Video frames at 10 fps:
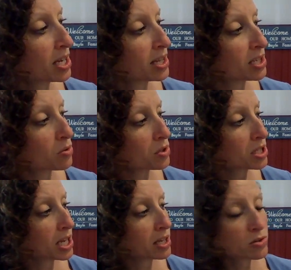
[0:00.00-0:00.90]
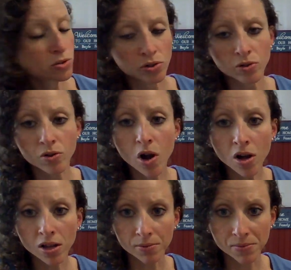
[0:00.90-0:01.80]
This one's saying circle
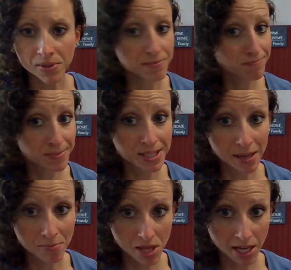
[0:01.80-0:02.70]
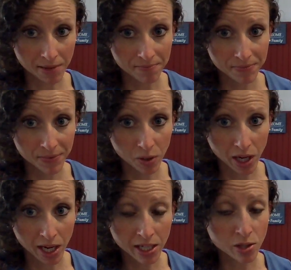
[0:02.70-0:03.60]
columns. Same thing,
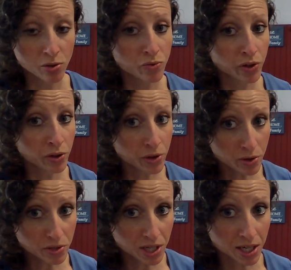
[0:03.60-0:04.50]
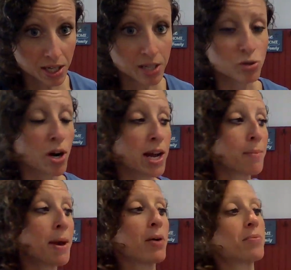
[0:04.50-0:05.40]
okay? You fill those in and try them
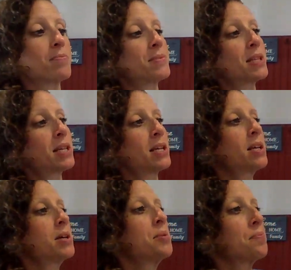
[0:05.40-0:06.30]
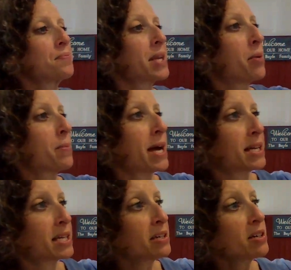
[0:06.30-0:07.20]
out. Now back
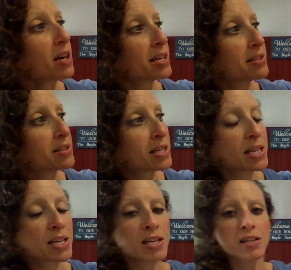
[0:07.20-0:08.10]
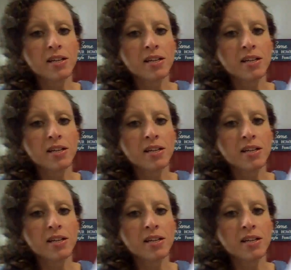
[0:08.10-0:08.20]
here, I see